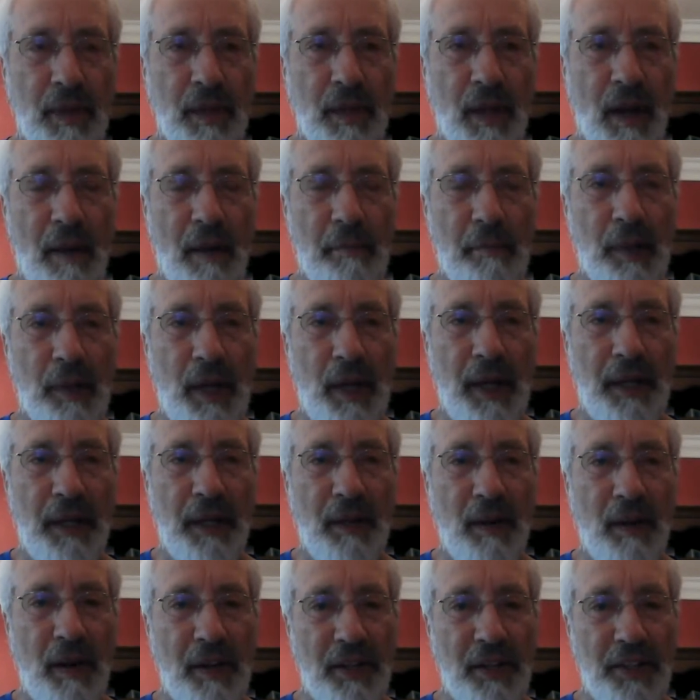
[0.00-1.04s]
I'm
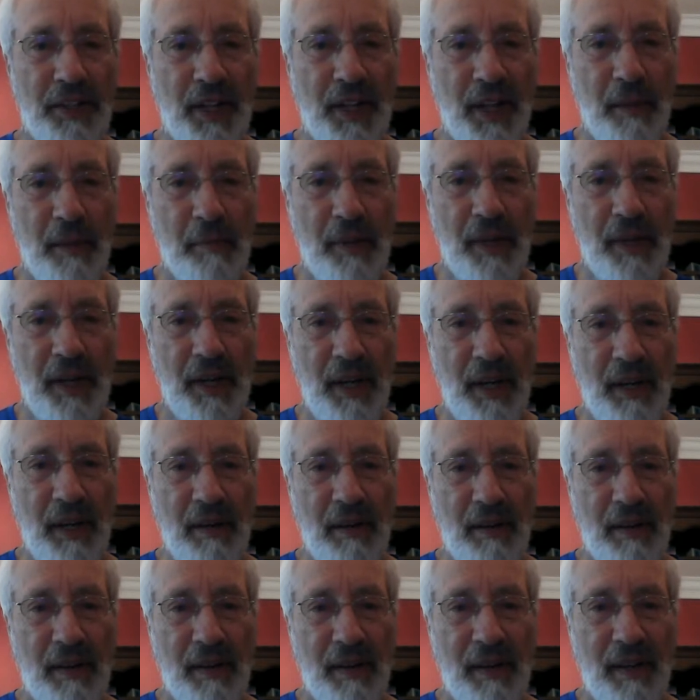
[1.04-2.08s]
blanking on his name, but he
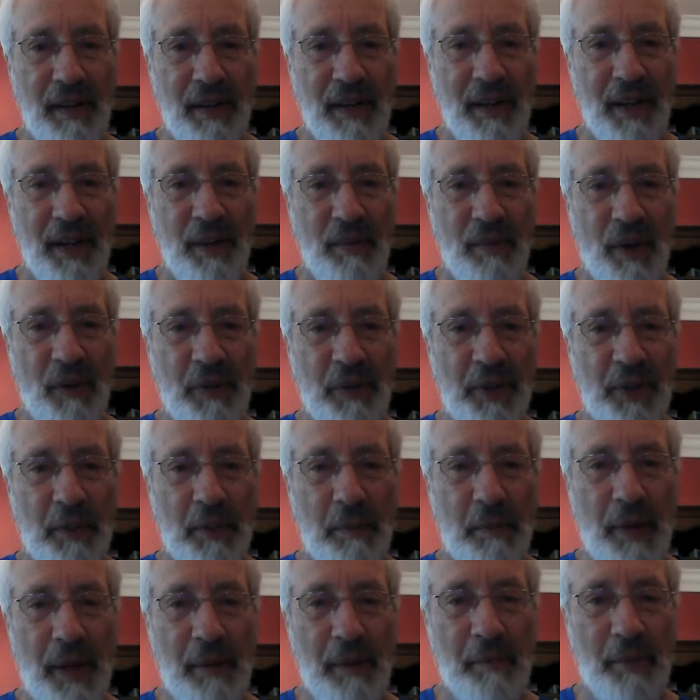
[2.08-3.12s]
wrote the
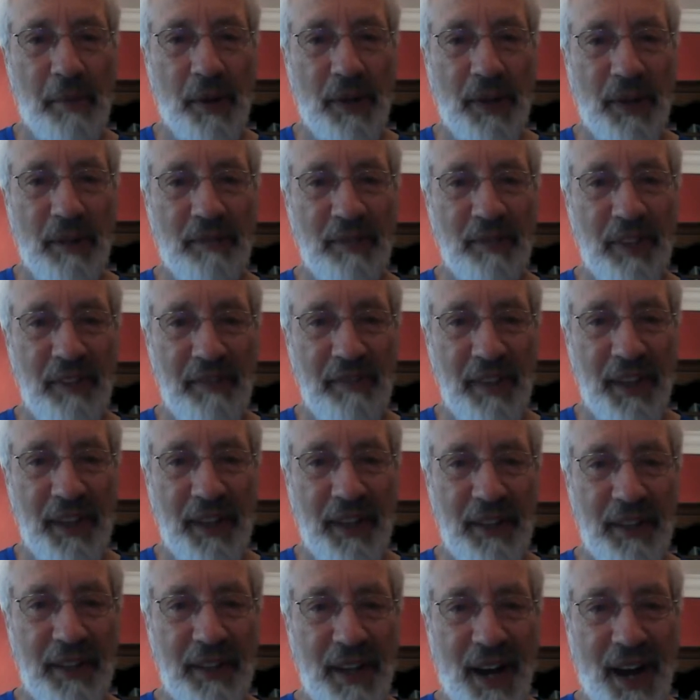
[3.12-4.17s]
Tibetan book of living
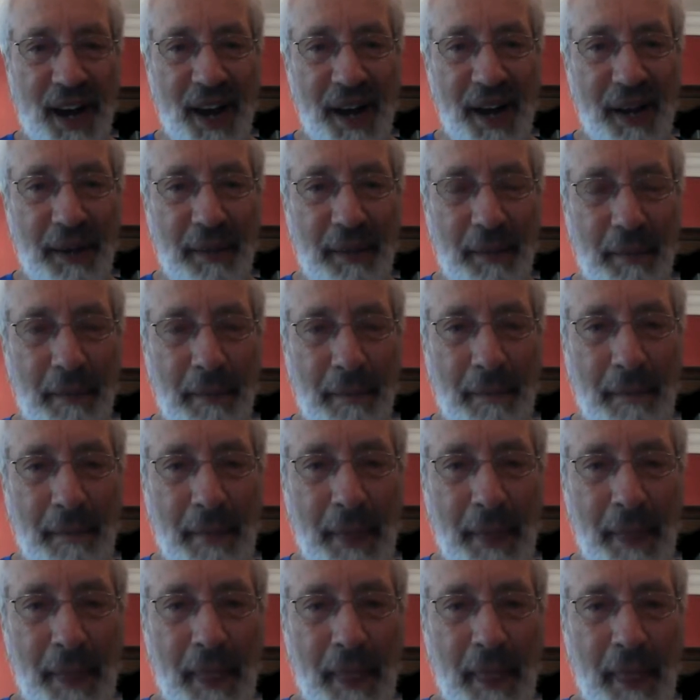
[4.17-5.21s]
and dying.
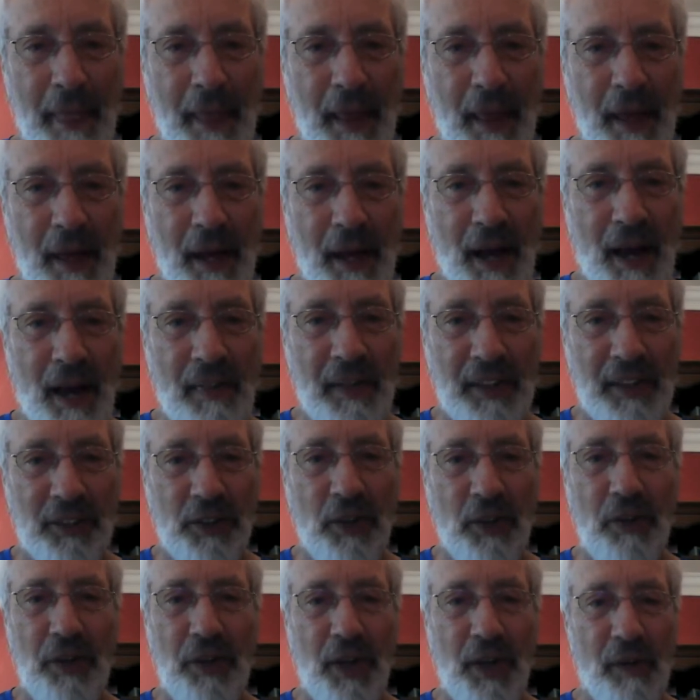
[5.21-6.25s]
I think
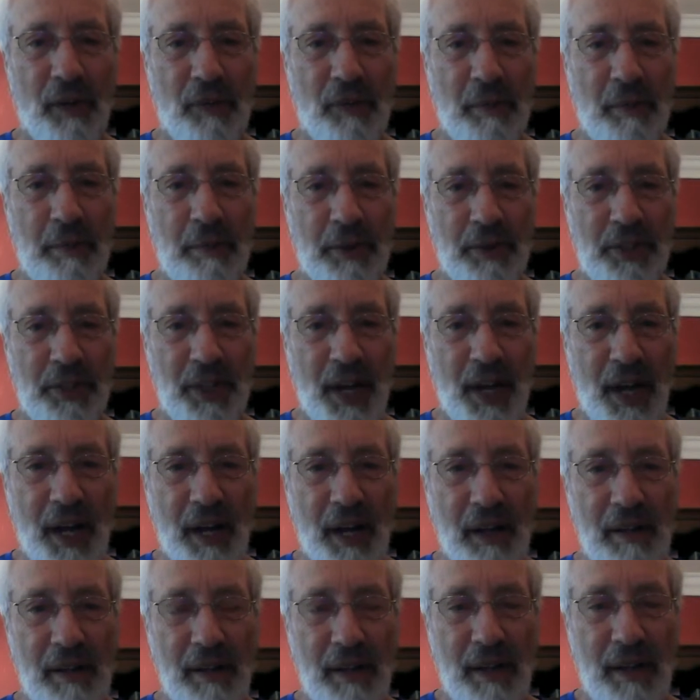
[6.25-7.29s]
Sogyal
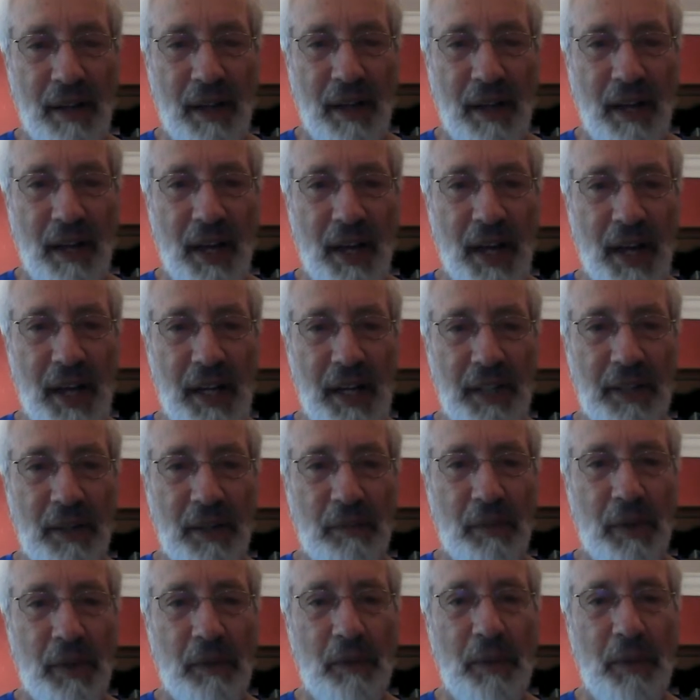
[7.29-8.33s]
Rinpoche. And he said,
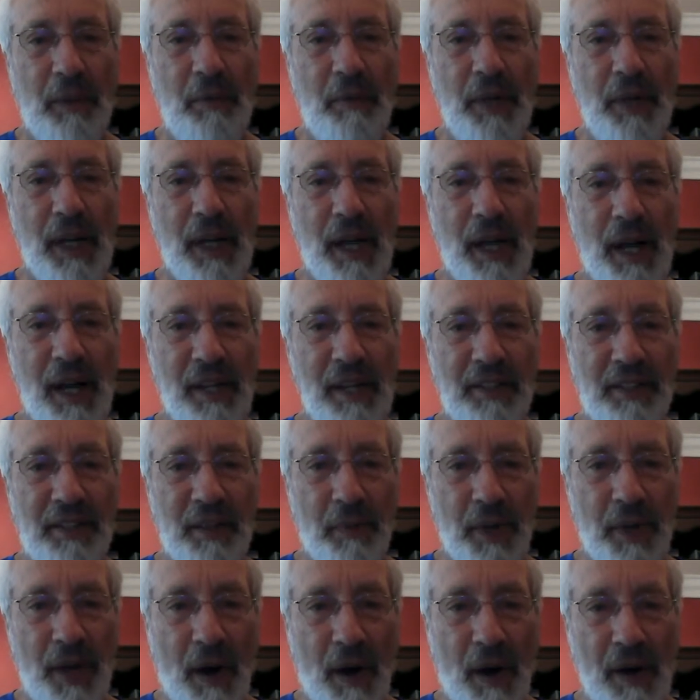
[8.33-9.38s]
when we realize that
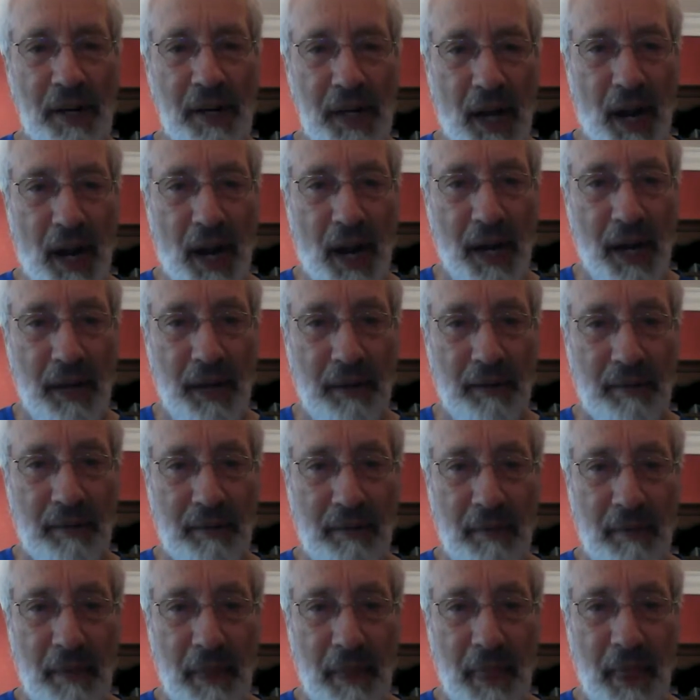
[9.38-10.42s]
we are dying
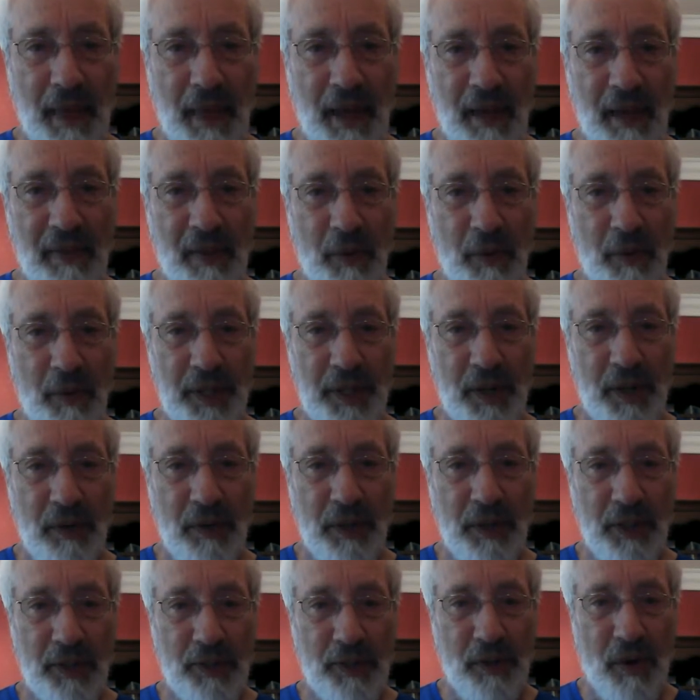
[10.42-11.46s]
and that we don't
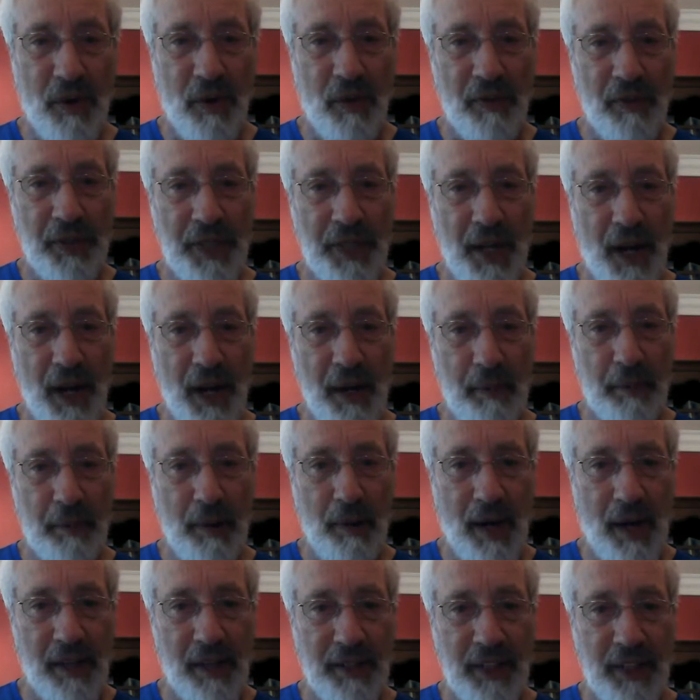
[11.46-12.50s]
control the dying
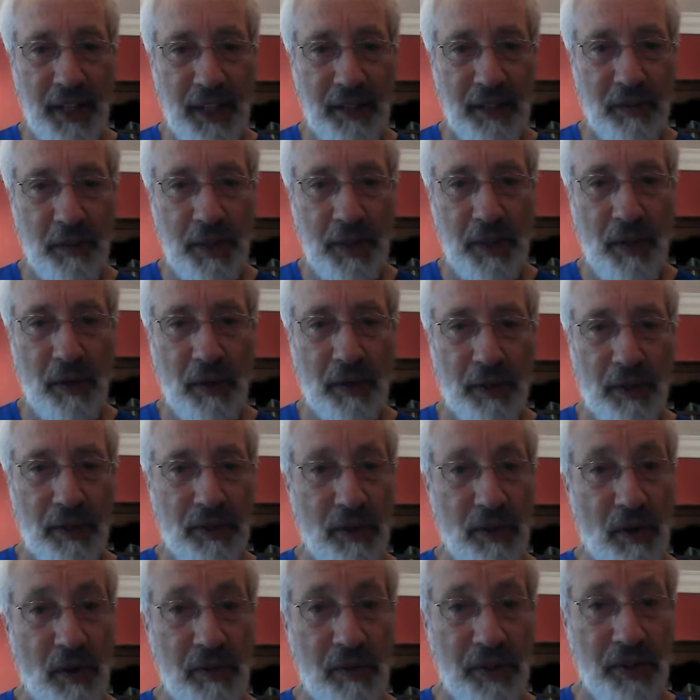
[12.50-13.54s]
process, we don't
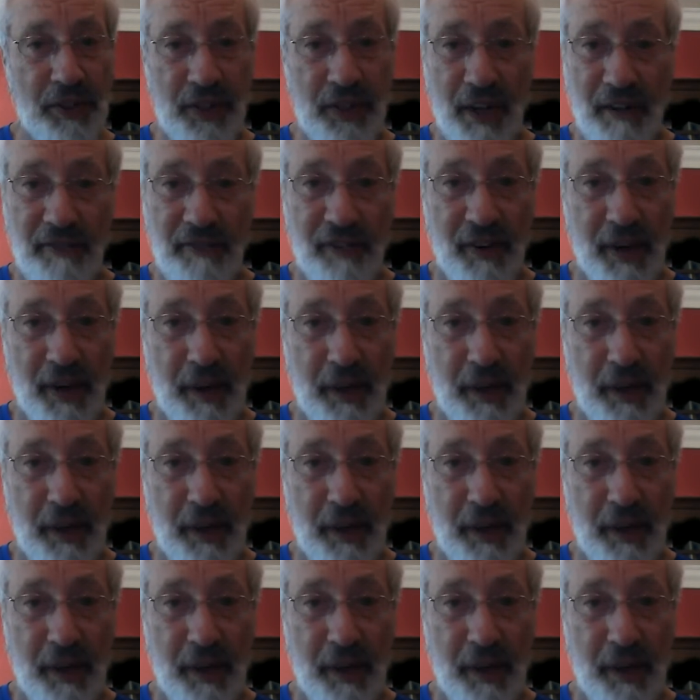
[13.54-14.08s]
control the suffering